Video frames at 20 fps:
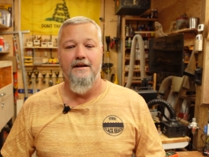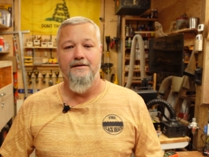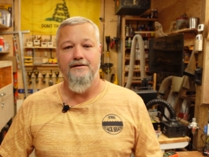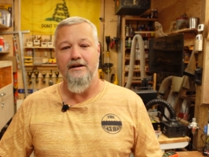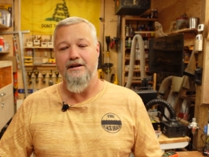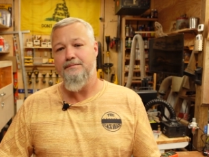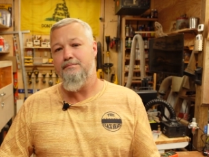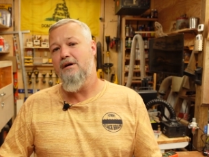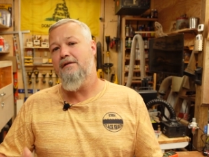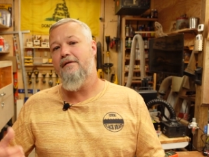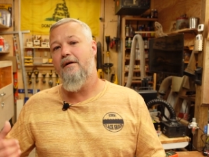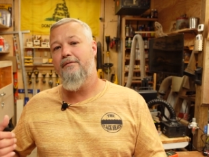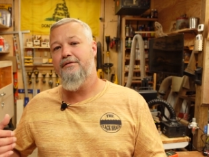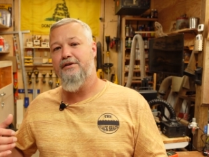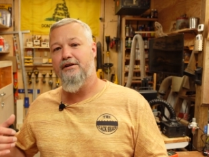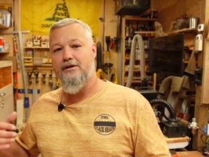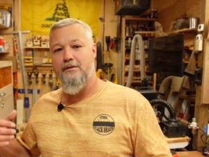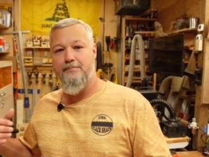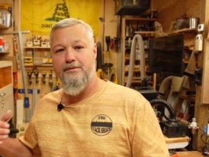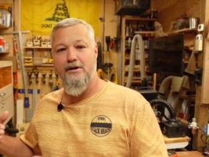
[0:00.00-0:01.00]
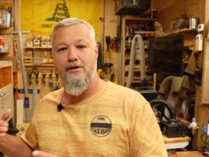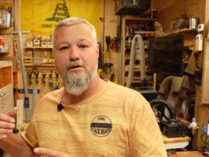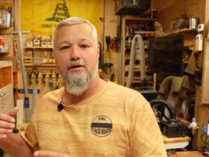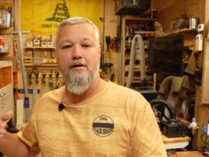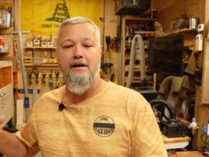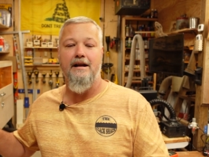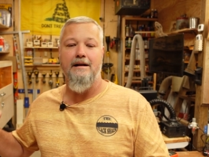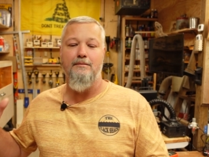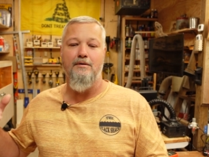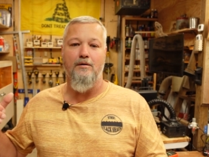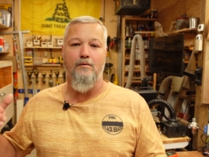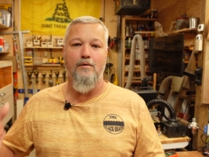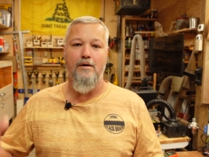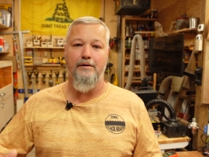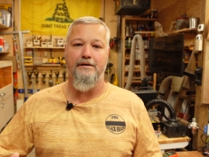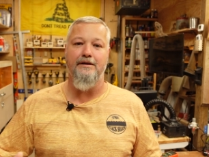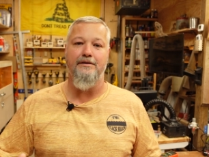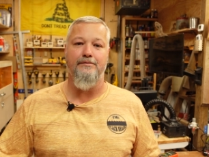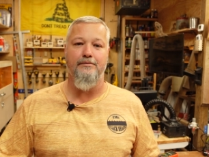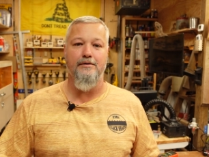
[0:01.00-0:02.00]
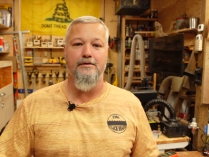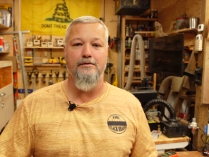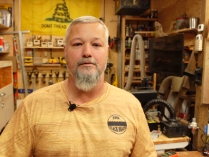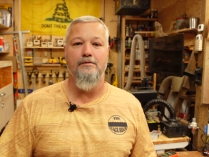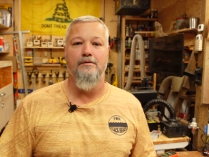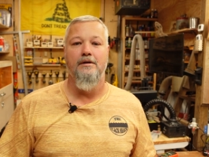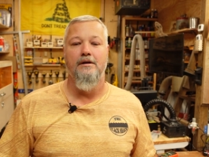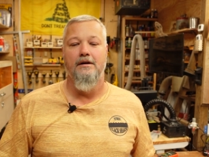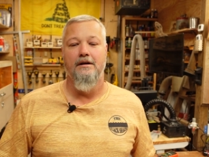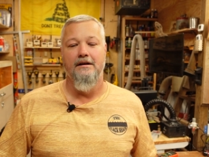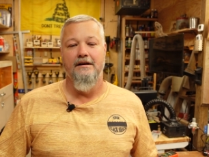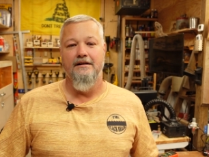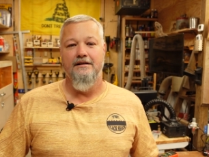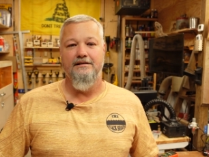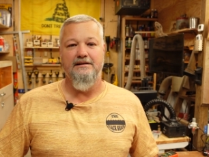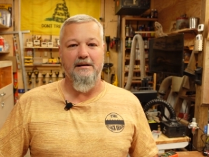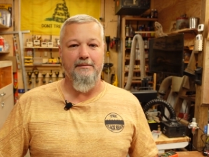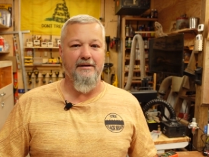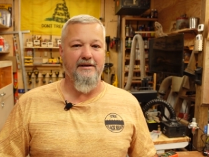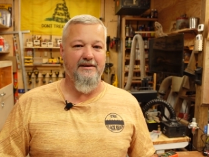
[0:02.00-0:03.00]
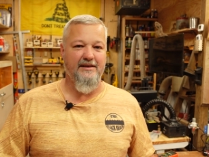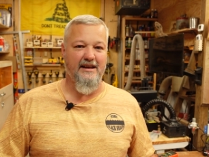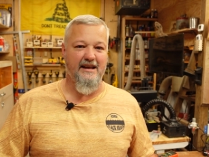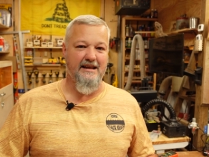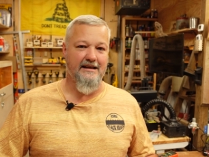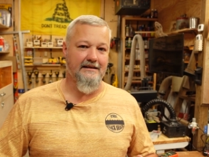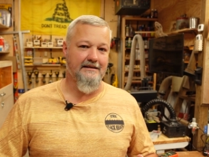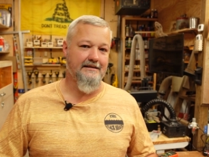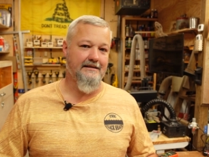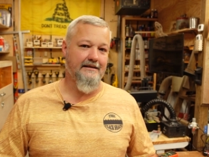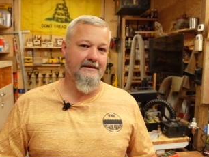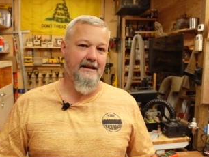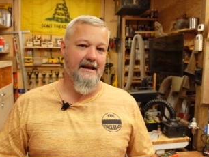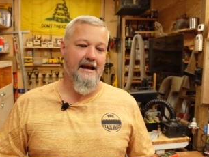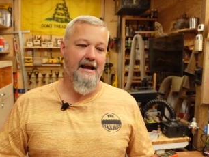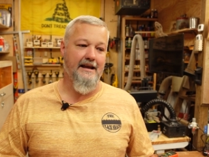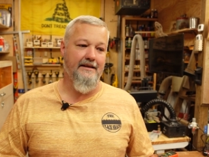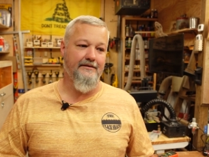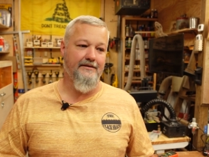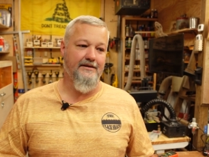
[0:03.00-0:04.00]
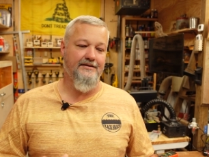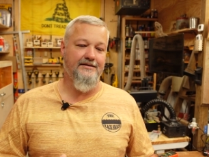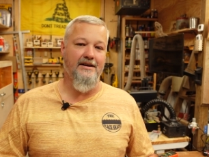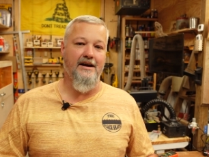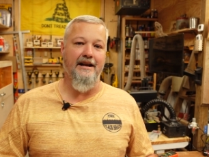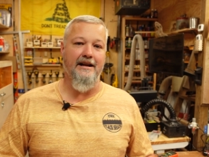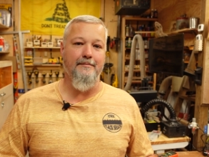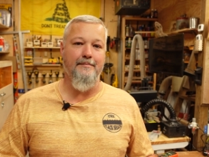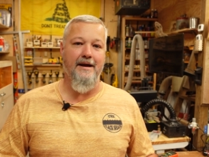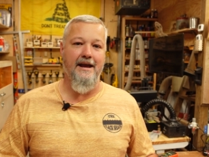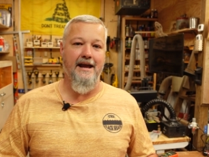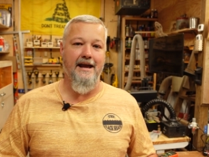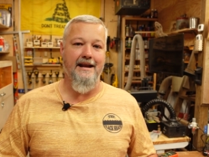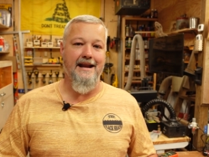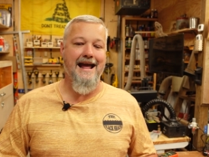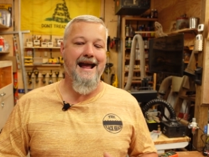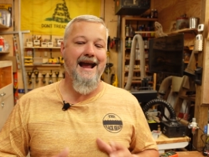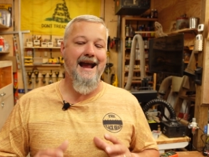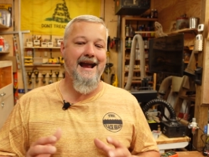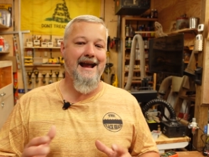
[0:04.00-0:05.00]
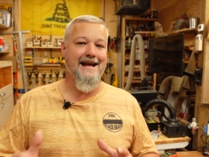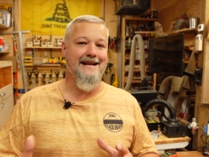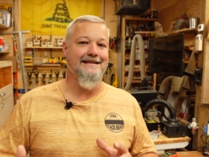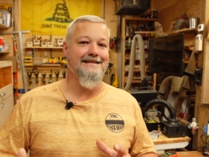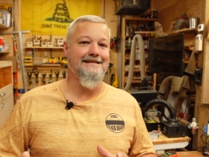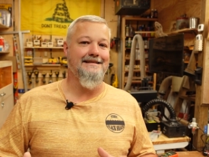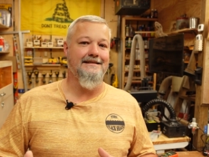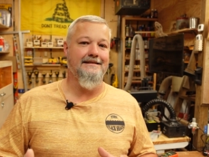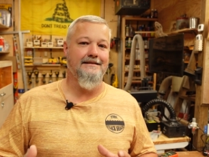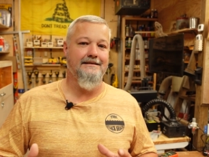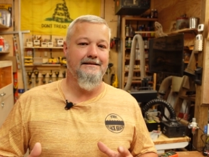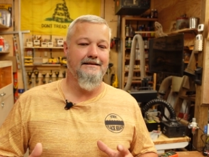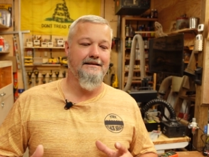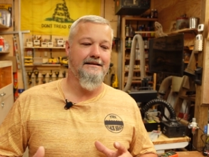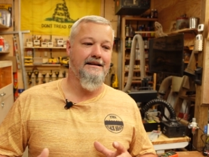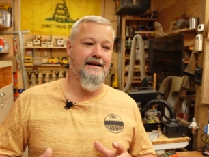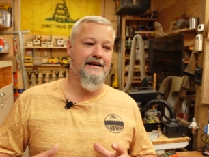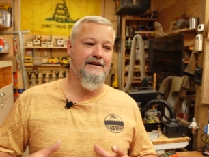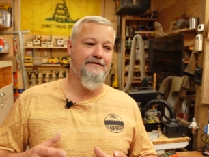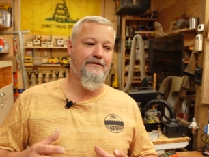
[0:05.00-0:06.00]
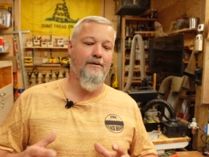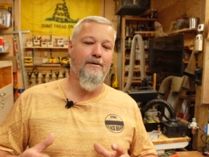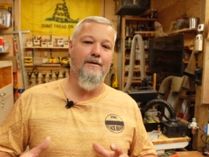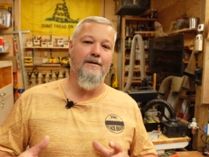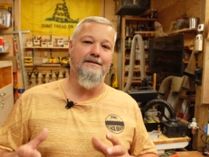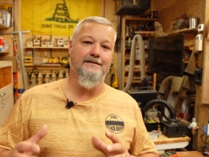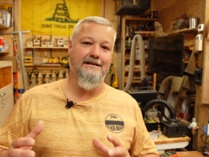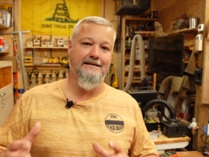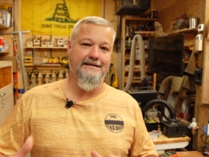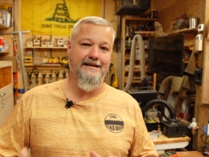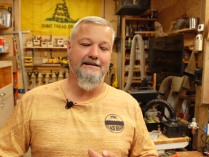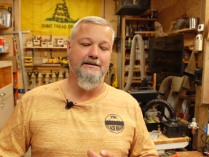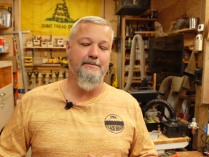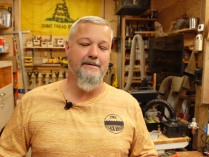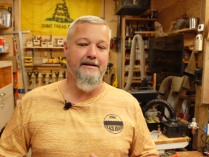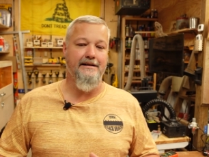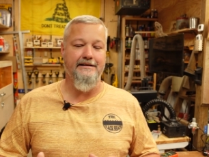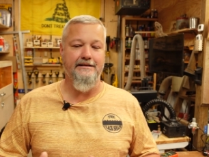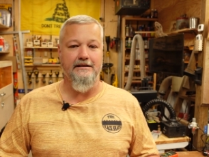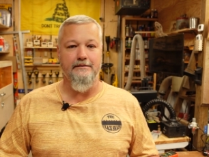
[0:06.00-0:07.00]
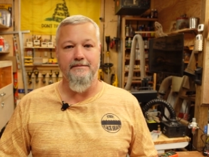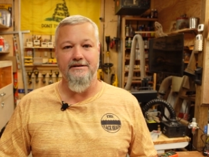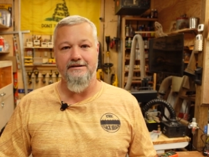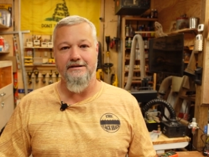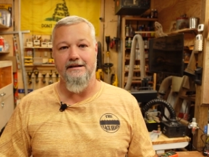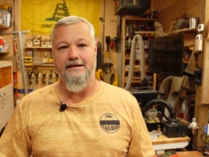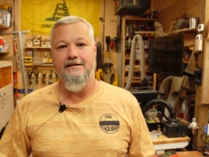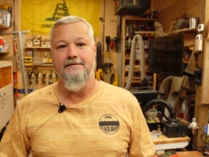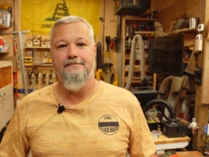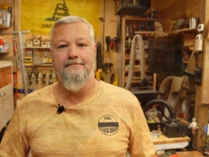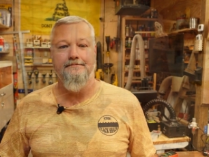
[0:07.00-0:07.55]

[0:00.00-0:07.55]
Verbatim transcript: So let's move over to the computer, and I'm going to walk you through some of the things that the Sonic Pad adds as far as accessibility to the machine.